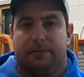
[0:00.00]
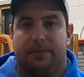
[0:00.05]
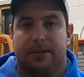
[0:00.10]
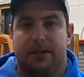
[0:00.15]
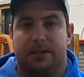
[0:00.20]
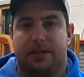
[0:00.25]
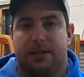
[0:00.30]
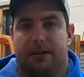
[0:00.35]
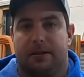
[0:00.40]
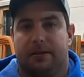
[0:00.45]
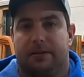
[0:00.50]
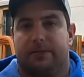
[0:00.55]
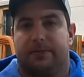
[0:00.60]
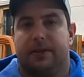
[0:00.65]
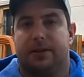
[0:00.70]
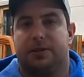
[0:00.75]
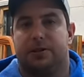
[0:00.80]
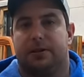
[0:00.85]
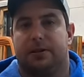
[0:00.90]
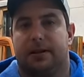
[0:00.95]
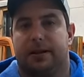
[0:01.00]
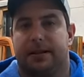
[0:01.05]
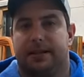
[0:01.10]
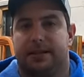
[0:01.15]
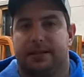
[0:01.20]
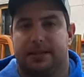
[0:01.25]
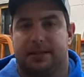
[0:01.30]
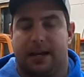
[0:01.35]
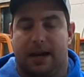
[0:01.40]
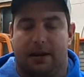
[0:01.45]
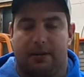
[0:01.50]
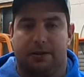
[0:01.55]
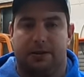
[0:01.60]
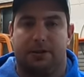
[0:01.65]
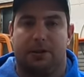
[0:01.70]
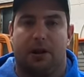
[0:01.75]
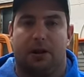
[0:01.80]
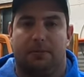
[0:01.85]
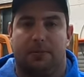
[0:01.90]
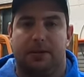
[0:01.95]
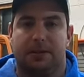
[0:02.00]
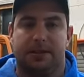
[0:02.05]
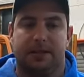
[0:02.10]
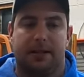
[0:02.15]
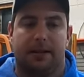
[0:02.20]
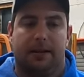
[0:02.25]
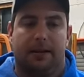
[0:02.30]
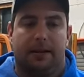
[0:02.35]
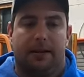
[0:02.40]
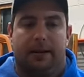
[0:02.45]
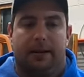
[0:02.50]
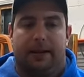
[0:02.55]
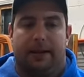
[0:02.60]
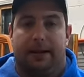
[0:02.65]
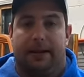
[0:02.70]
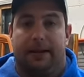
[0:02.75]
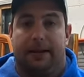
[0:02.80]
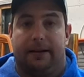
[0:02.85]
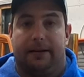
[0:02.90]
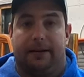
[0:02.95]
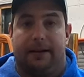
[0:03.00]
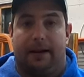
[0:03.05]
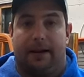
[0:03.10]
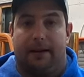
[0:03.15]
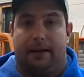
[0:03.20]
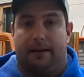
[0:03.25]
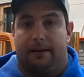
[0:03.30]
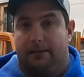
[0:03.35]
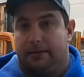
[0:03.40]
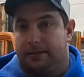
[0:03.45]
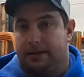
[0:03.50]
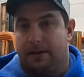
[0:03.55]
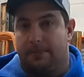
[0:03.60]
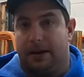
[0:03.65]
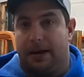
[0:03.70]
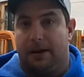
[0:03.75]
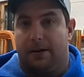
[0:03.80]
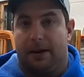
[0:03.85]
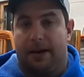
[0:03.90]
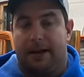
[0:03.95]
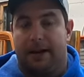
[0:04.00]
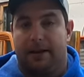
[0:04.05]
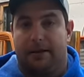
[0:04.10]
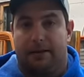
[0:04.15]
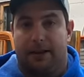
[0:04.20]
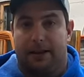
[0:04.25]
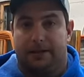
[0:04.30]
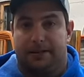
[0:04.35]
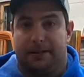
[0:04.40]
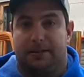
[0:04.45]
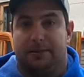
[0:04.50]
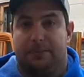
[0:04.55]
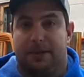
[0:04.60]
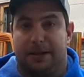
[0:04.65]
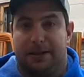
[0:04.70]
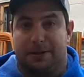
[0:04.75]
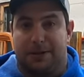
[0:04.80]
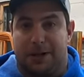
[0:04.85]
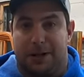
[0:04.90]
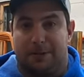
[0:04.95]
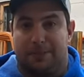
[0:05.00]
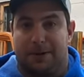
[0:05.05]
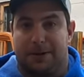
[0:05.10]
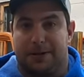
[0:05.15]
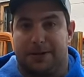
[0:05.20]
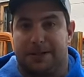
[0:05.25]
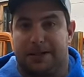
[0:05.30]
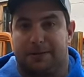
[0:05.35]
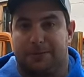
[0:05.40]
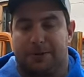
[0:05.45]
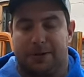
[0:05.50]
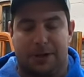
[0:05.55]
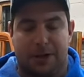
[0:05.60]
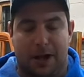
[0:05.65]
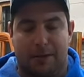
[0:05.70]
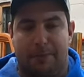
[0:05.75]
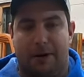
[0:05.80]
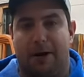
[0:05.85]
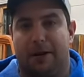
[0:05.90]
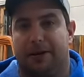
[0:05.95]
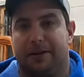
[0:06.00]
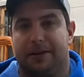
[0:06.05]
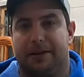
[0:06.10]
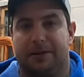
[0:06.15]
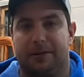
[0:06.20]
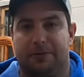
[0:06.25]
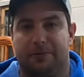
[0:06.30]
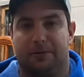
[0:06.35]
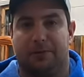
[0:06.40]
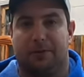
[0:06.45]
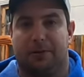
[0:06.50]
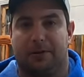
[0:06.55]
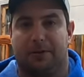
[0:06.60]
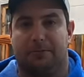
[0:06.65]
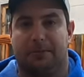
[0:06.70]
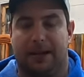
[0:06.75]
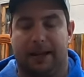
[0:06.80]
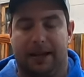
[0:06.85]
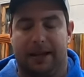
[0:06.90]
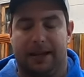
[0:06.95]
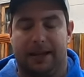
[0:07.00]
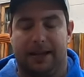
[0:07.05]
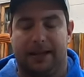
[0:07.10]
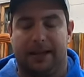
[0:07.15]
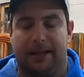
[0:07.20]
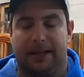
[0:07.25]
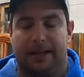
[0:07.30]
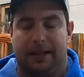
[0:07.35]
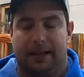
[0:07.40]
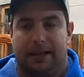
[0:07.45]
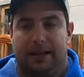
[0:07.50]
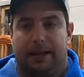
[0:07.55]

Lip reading: This year the feature is Alice Chalmers, and somehow I got elected to be the chairperson, which I'm honored to do for them, and